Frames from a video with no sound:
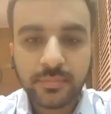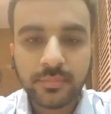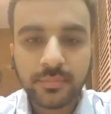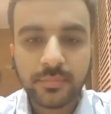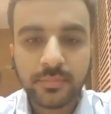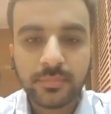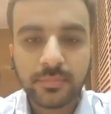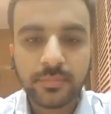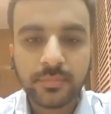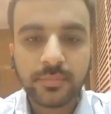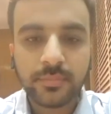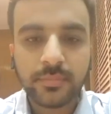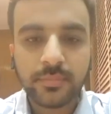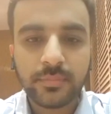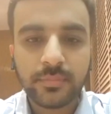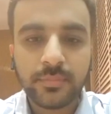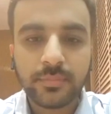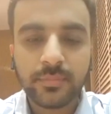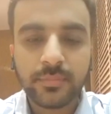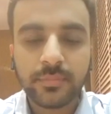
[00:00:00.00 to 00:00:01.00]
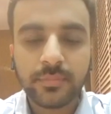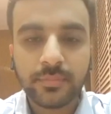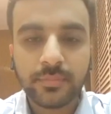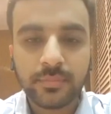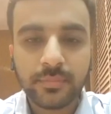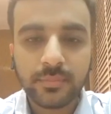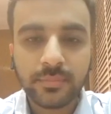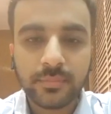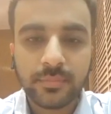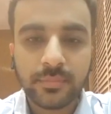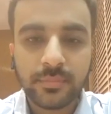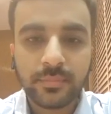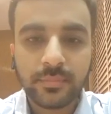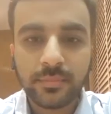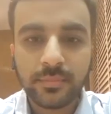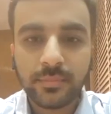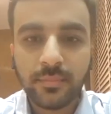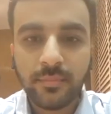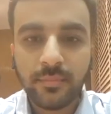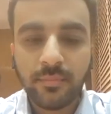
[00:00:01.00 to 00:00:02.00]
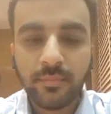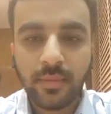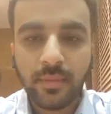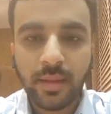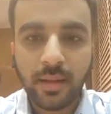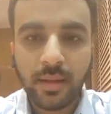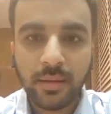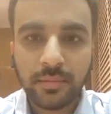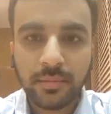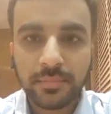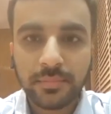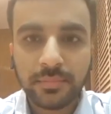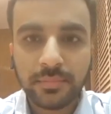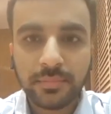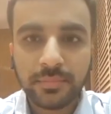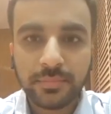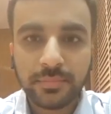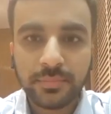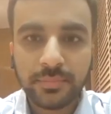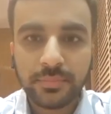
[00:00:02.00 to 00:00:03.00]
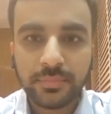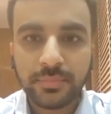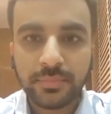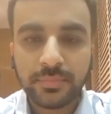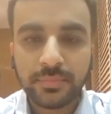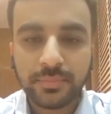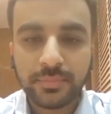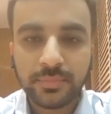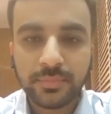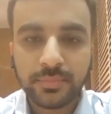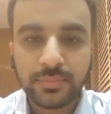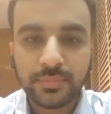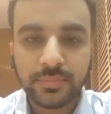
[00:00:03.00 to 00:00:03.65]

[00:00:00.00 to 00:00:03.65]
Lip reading: [no speech]